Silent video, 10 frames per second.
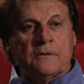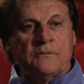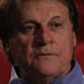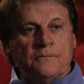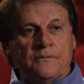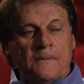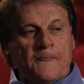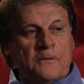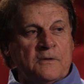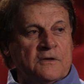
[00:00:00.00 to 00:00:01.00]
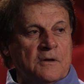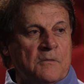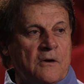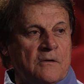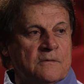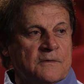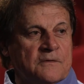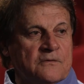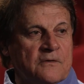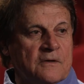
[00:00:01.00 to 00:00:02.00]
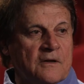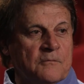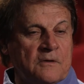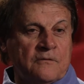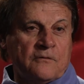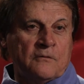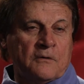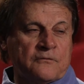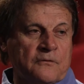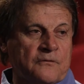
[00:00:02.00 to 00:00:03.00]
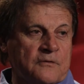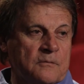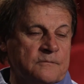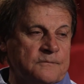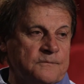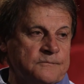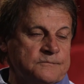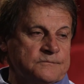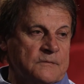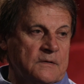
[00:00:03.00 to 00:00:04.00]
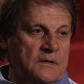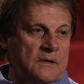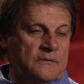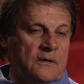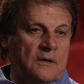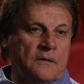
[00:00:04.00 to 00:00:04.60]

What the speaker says: I mean, we did get married. I think she did love me, and she knew I was doing something that,